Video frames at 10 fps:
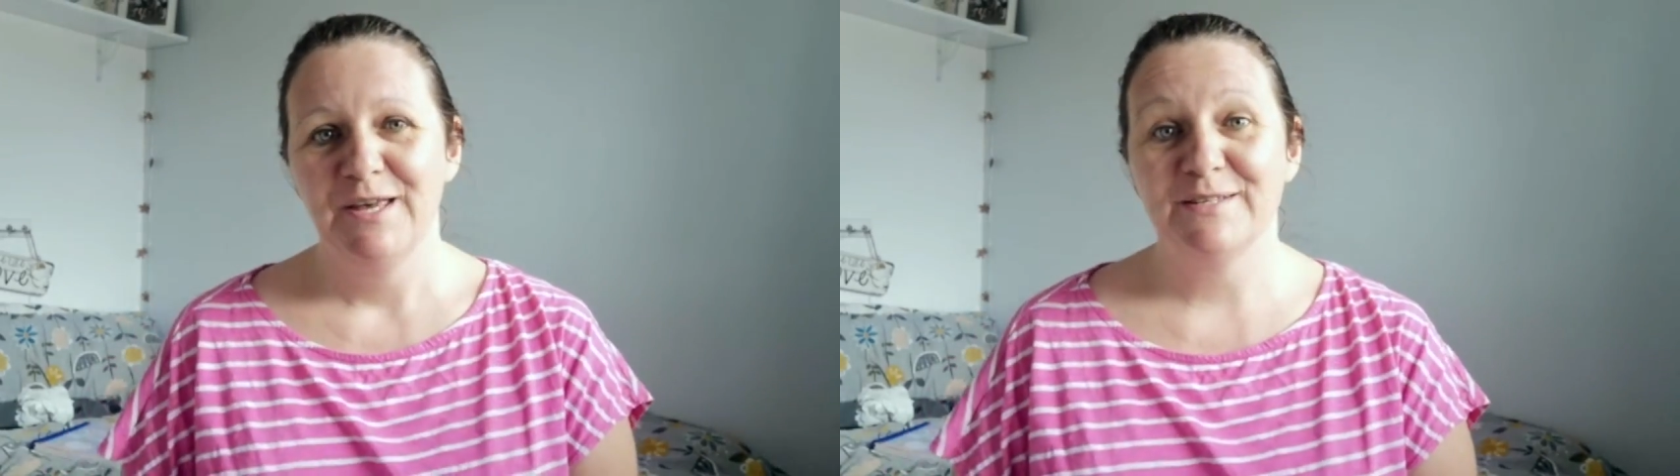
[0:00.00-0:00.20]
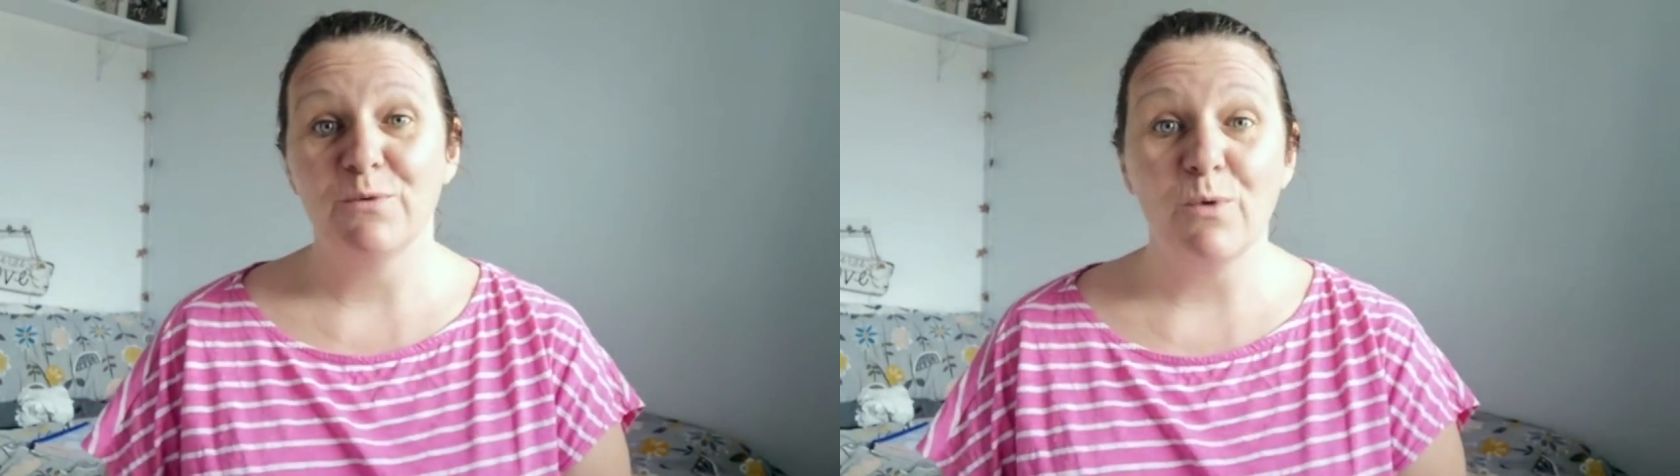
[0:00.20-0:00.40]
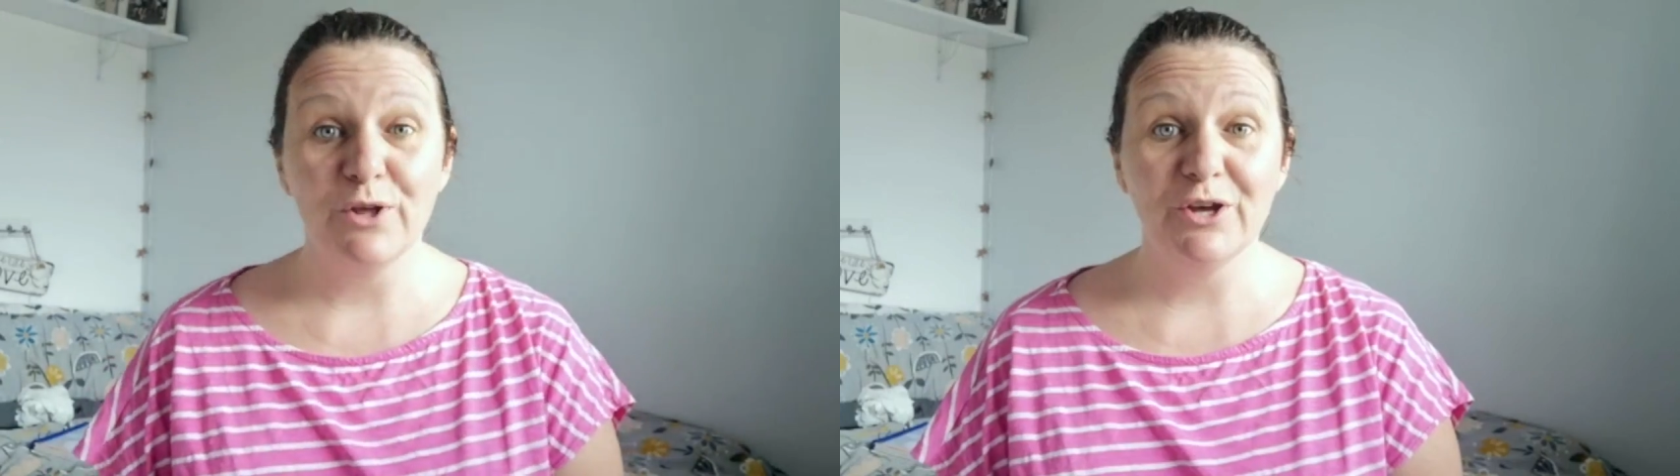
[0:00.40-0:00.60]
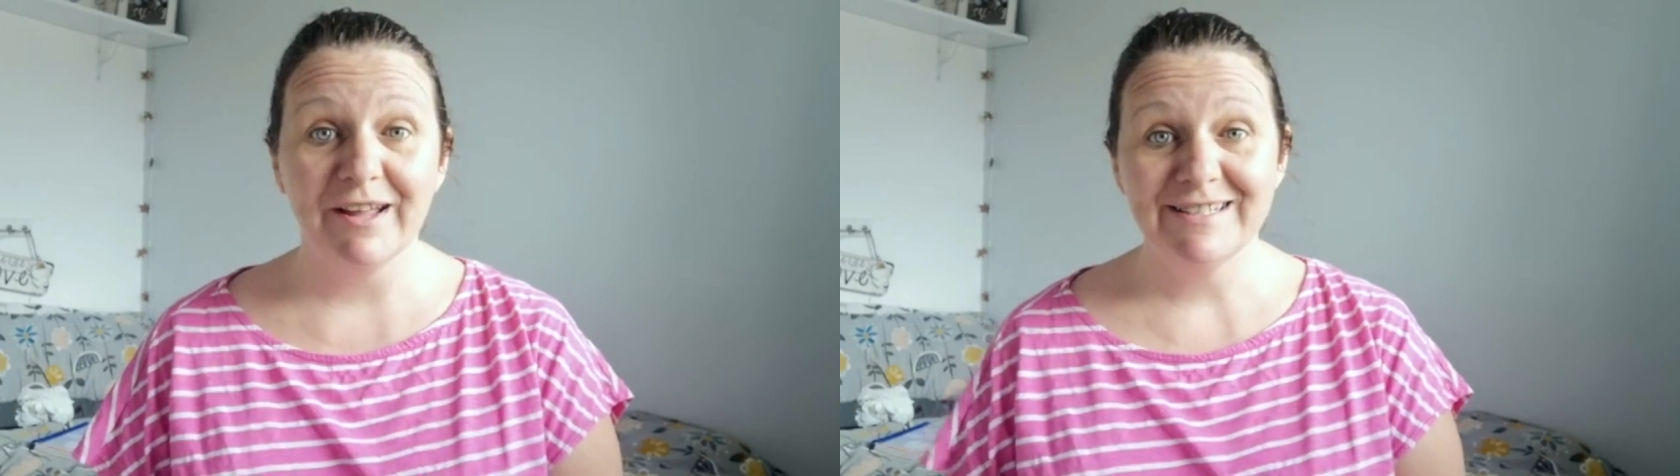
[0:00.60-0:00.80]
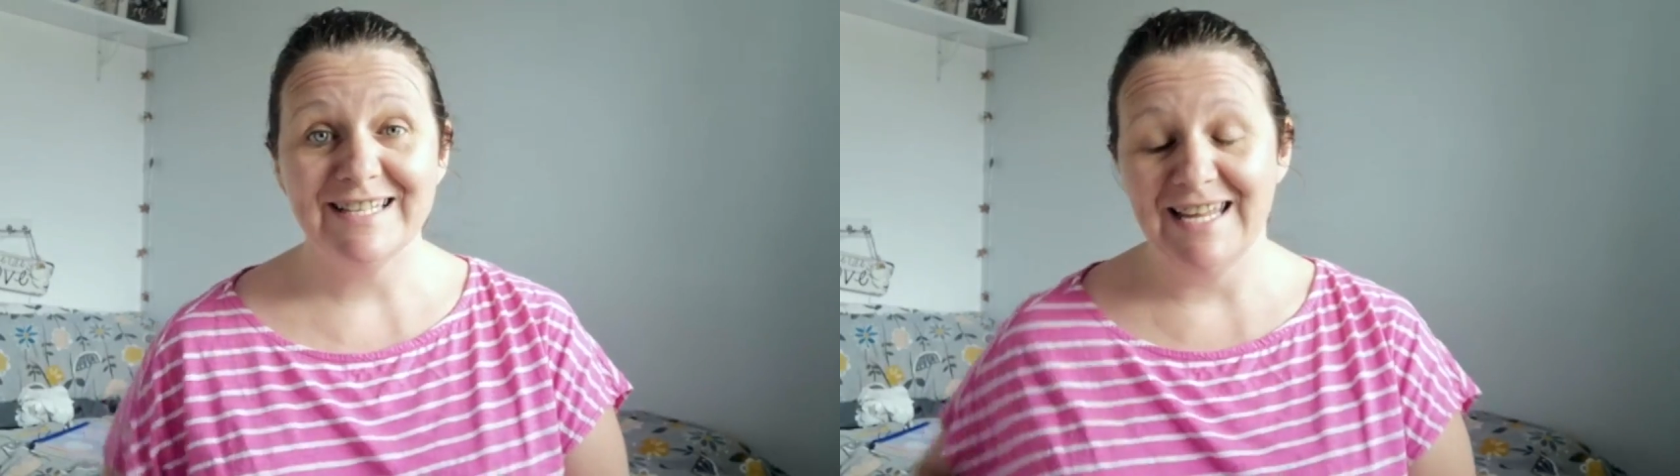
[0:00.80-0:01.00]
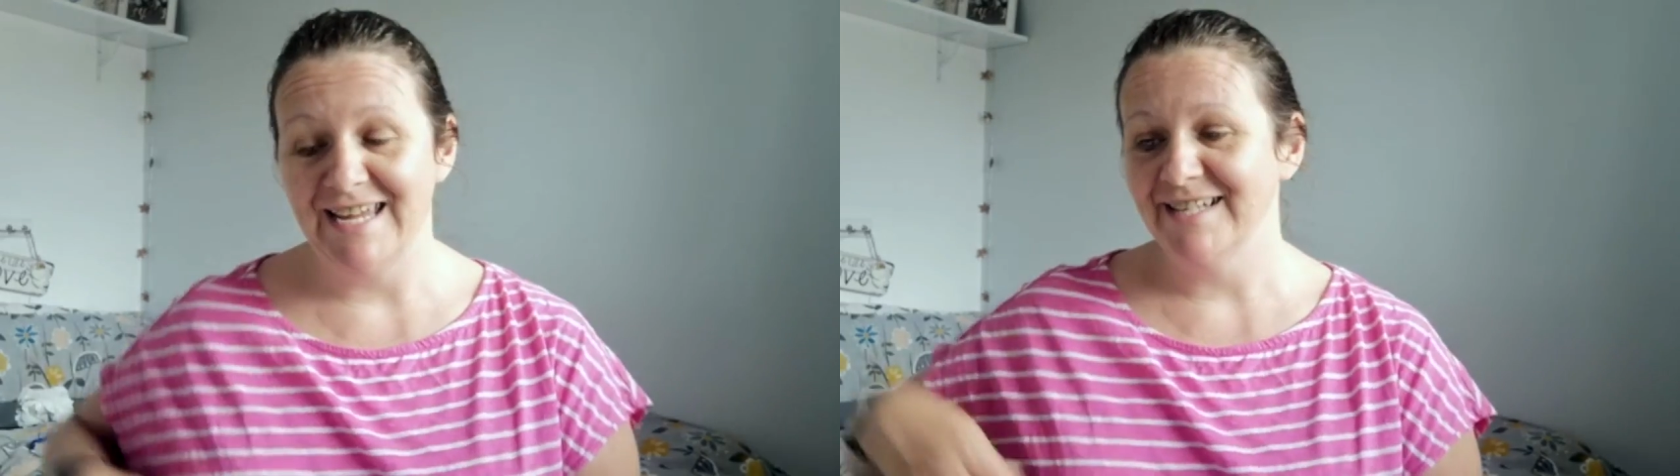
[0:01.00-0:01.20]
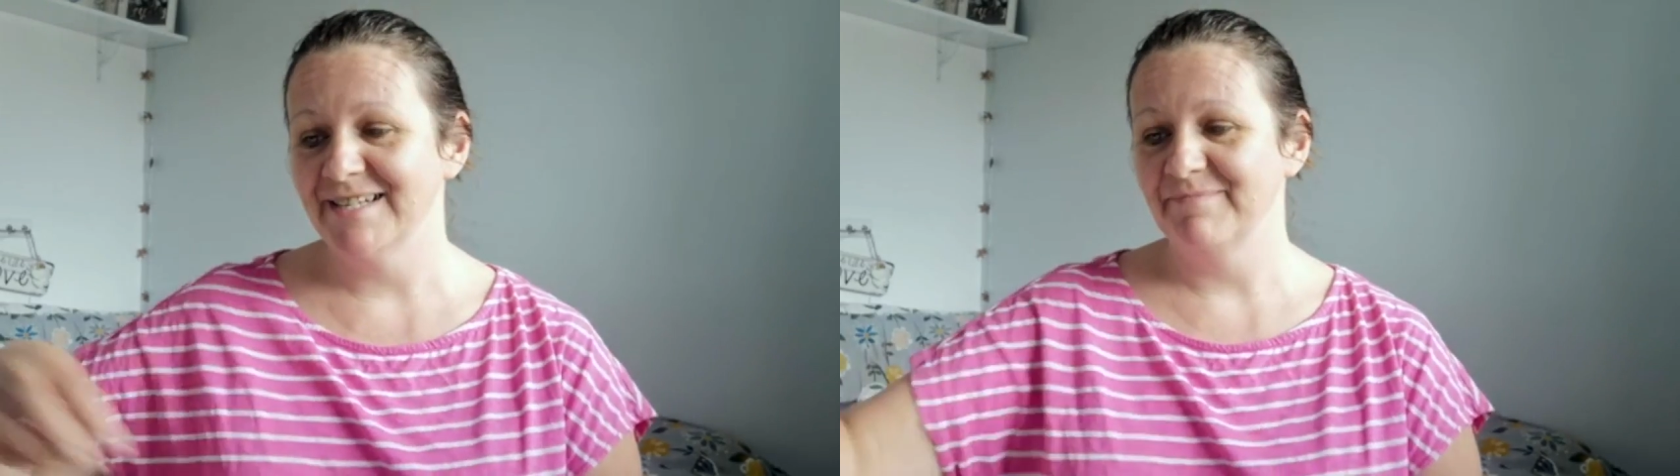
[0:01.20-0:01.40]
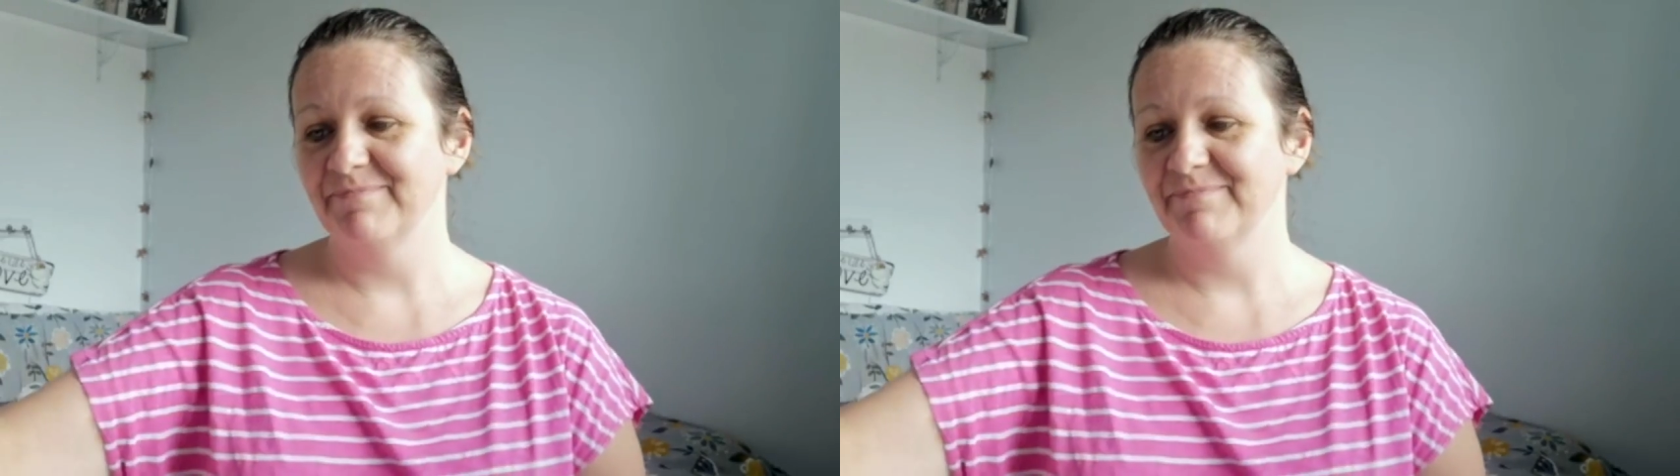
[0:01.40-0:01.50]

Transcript: So what you're going to need